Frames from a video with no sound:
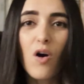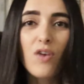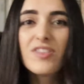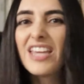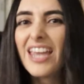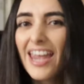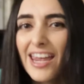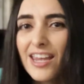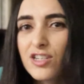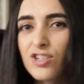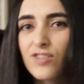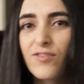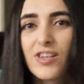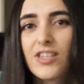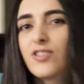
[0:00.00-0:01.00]
on the edge
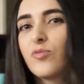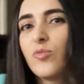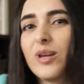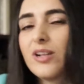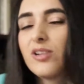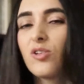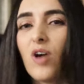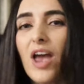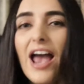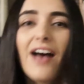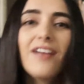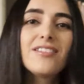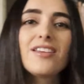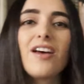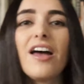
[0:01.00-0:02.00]
of his will or
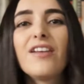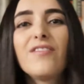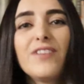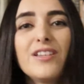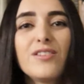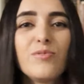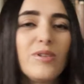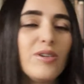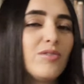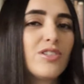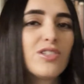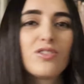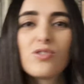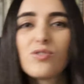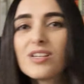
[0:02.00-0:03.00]
outside of his will
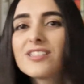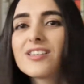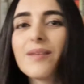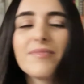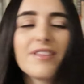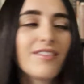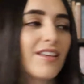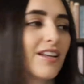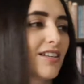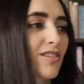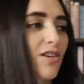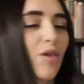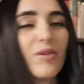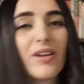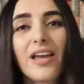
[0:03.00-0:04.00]
just doing something that is
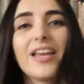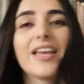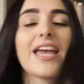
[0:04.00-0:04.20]
going